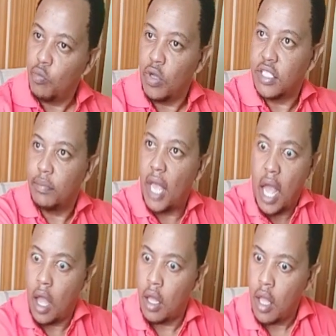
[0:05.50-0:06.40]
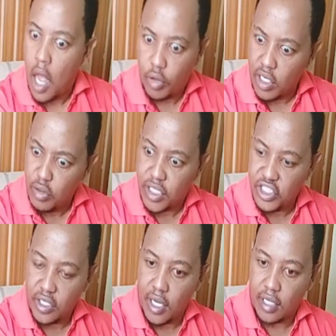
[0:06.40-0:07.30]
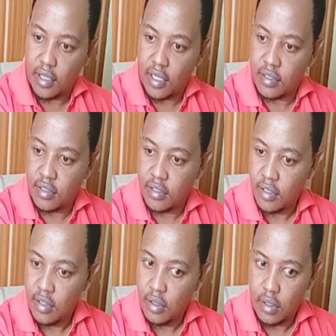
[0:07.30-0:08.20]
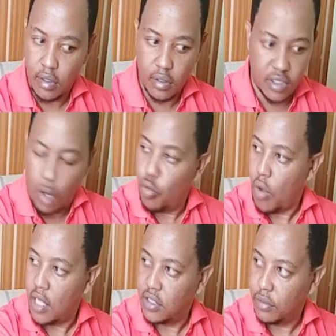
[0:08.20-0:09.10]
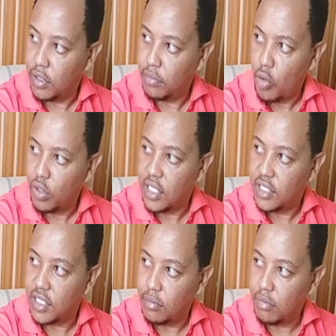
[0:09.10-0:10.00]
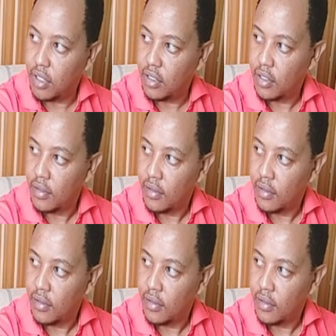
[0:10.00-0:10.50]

will say, ah, how can you say shit like that? Mtakuaje mimi? How will they see me?